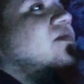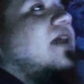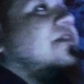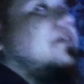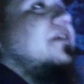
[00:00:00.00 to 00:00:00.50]

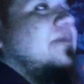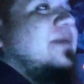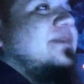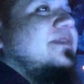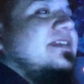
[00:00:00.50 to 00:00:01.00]
I think
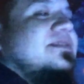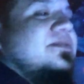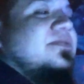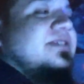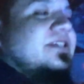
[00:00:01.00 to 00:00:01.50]
maybe the
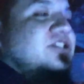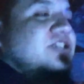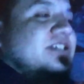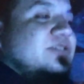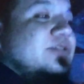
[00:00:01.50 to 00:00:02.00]
association
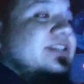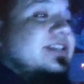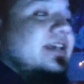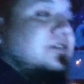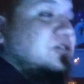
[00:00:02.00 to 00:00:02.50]
is with
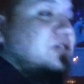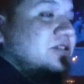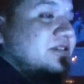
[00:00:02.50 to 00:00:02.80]
texture.